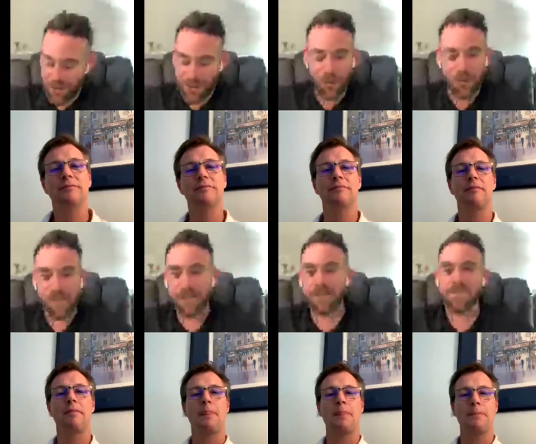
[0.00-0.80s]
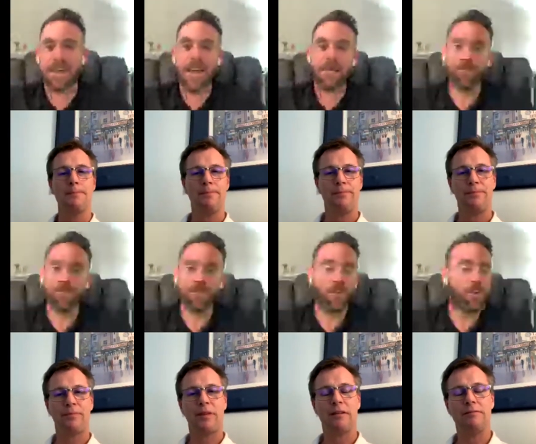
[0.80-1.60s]
Speaker 1: you taking the time.
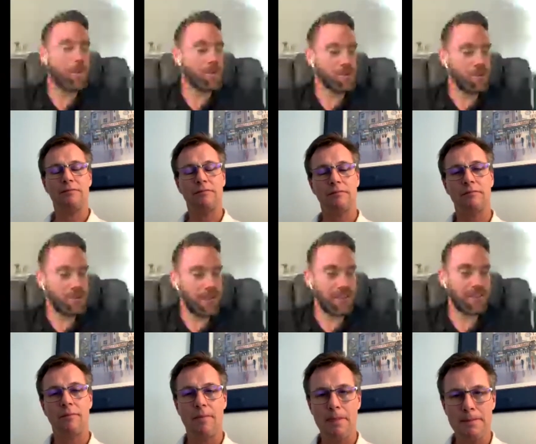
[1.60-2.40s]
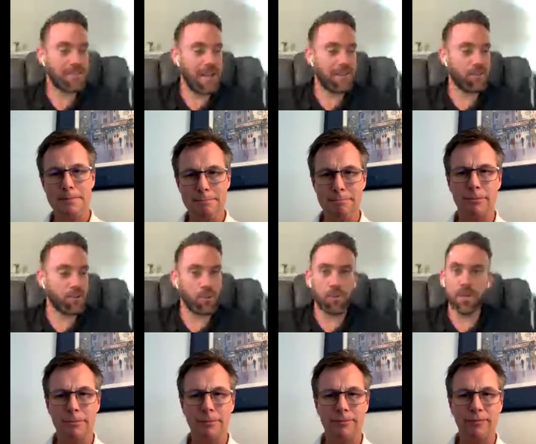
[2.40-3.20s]
Really appreciate you taking the time
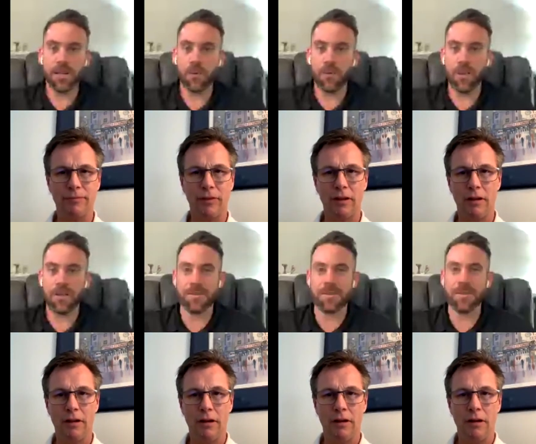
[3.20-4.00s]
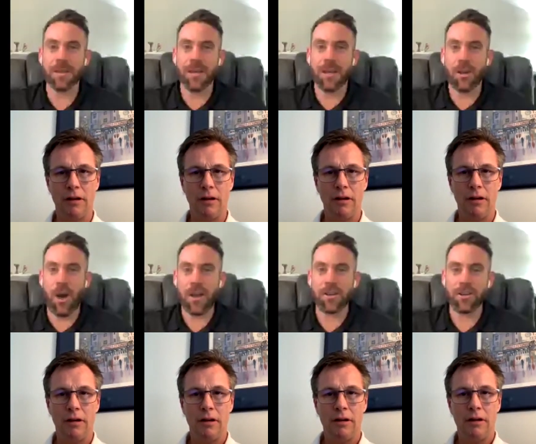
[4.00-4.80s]
to to be here with us. You
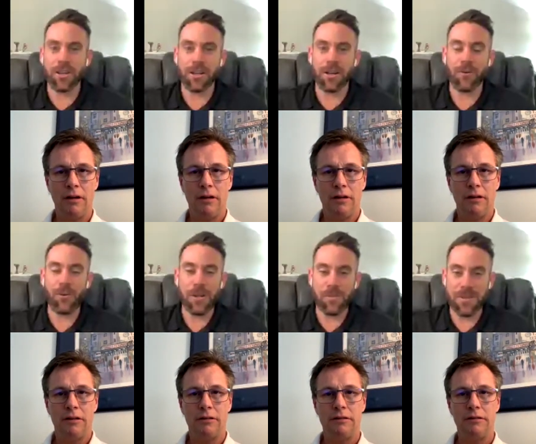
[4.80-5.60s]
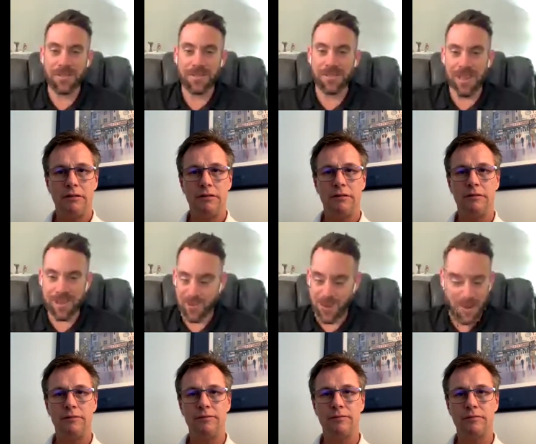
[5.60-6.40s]
know, out of your uh, really busy
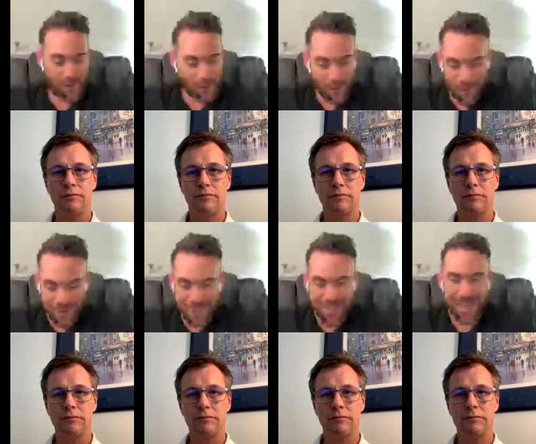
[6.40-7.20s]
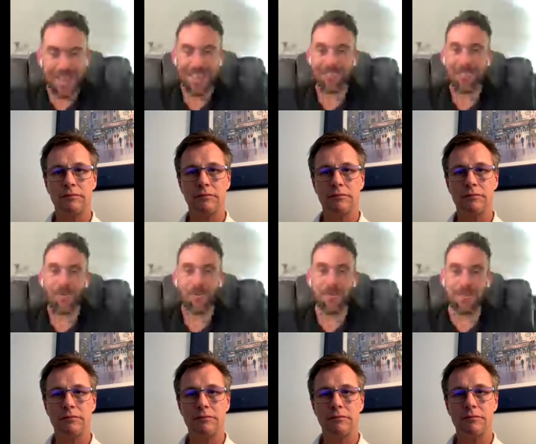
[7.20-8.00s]
schedule. I know you're a busy guy. Even
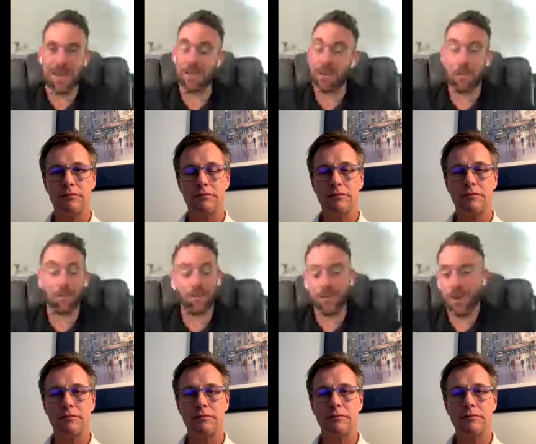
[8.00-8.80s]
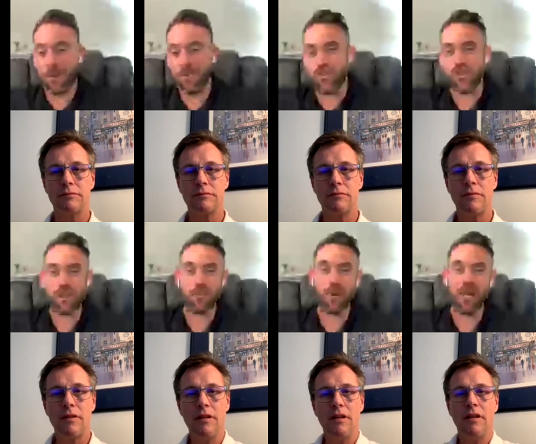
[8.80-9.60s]
through these times, I'm, you know, I'm sure that
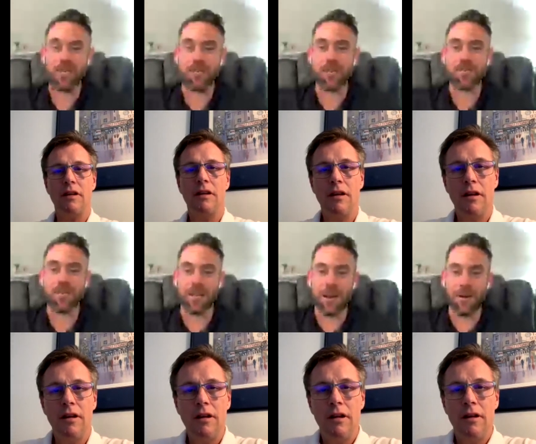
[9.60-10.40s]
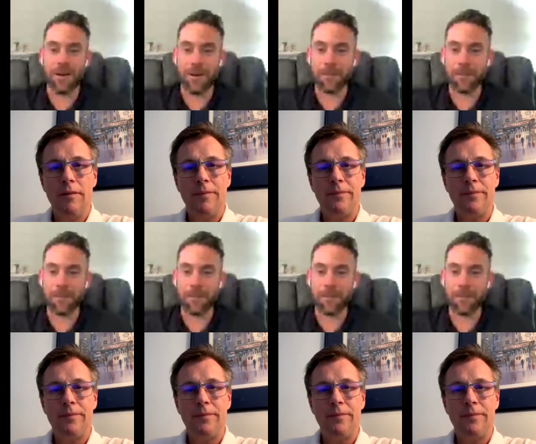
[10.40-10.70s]
you're probably even busier now, huh?